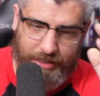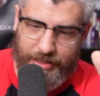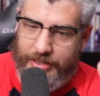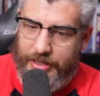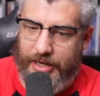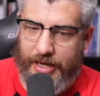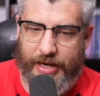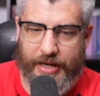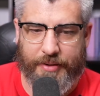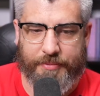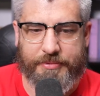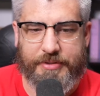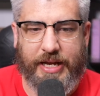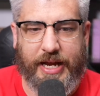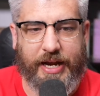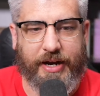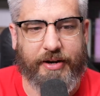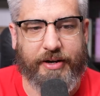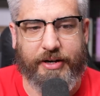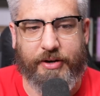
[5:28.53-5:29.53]
I am
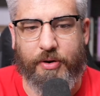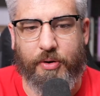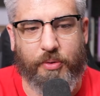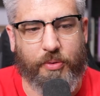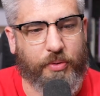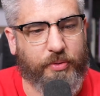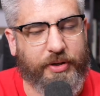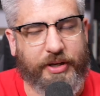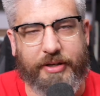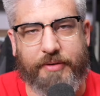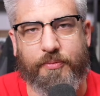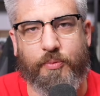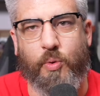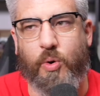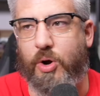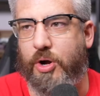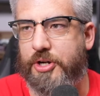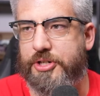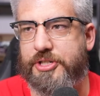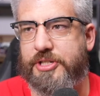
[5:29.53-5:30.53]
tired and old and
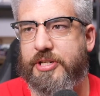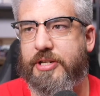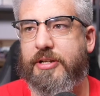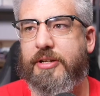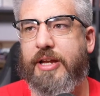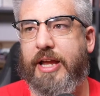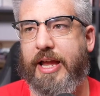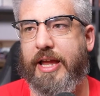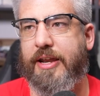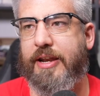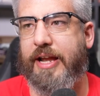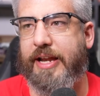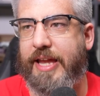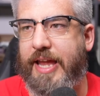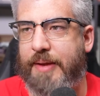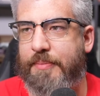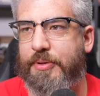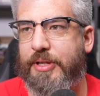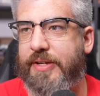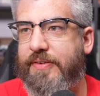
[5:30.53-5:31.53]
washed, and I
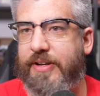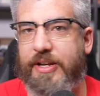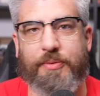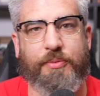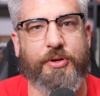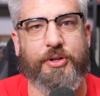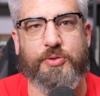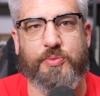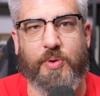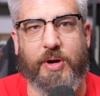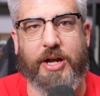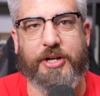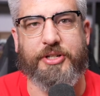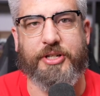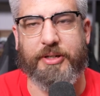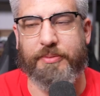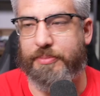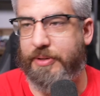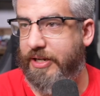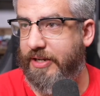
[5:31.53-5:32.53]
can't believe anyone is
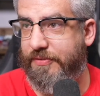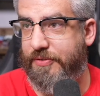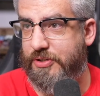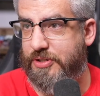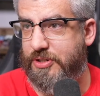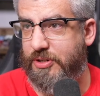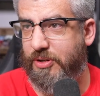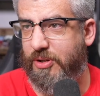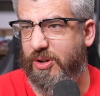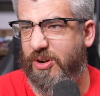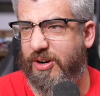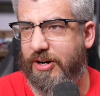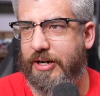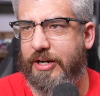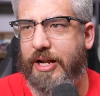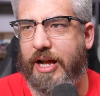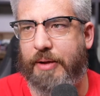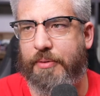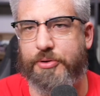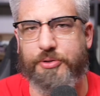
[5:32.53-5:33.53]
watching. But if you still are,
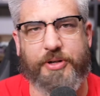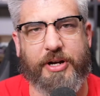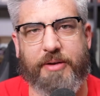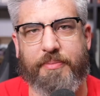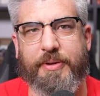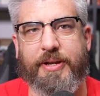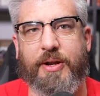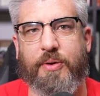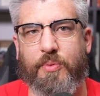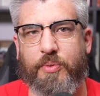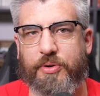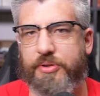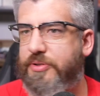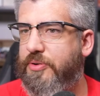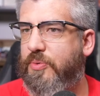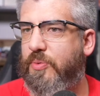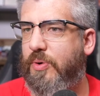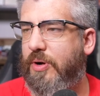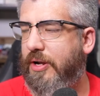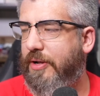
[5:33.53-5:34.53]
I will try to make it worth your
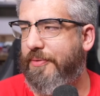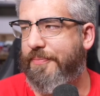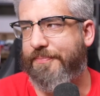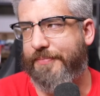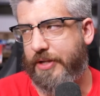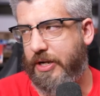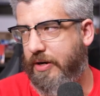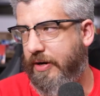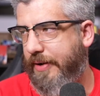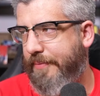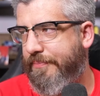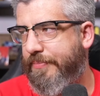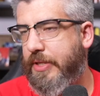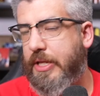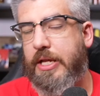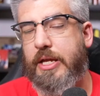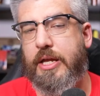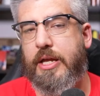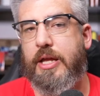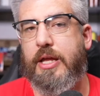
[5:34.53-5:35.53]
while. All right.
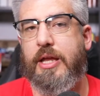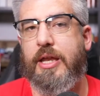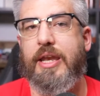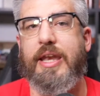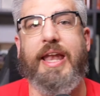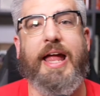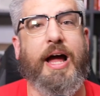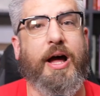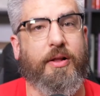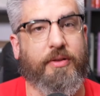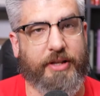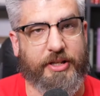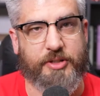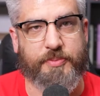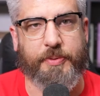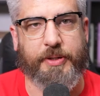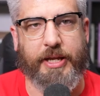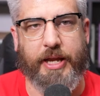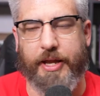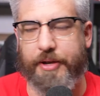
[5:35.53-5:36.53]
Now let's
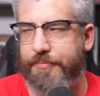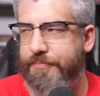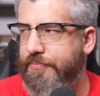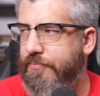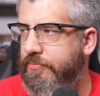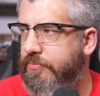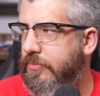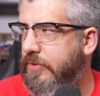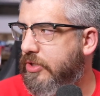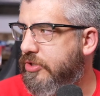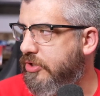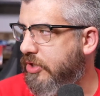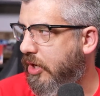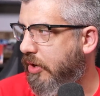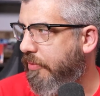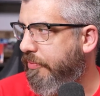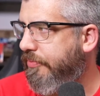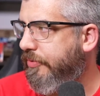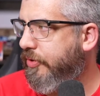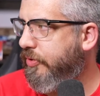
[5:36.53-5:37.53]
begin.
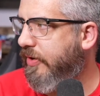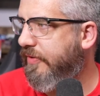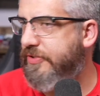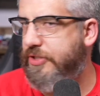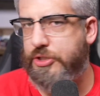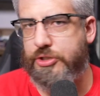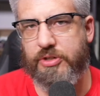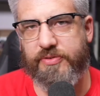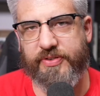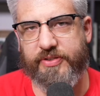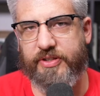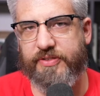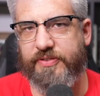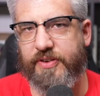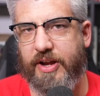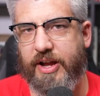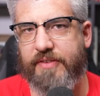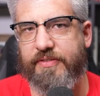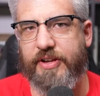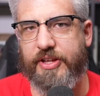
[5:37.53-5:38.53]
So, UFC
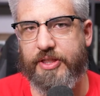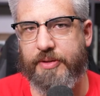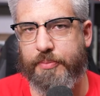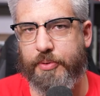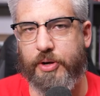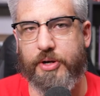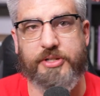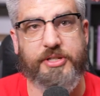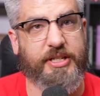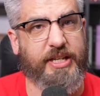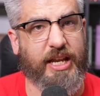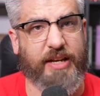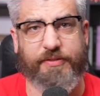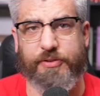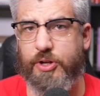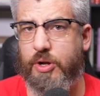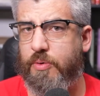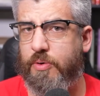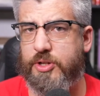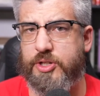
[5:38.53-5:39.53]
255 in the books. Again, if you
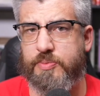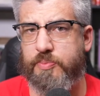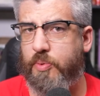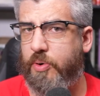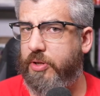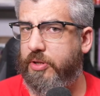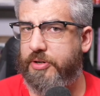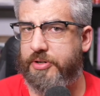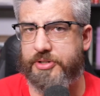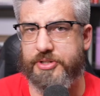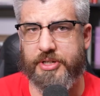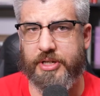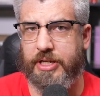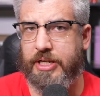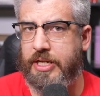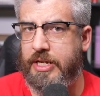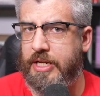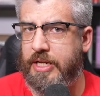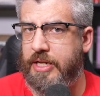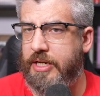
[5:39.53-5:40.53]
don't want spoilers,
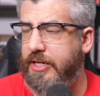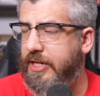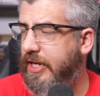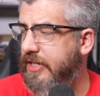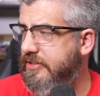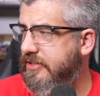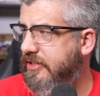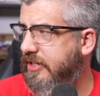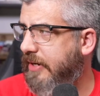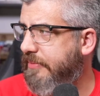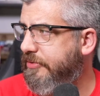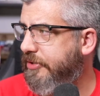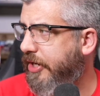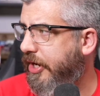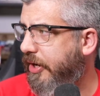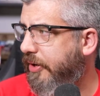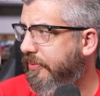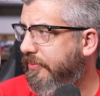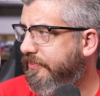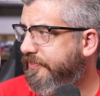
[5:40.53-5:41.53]
now's the time to
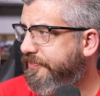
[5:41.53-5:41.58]
go.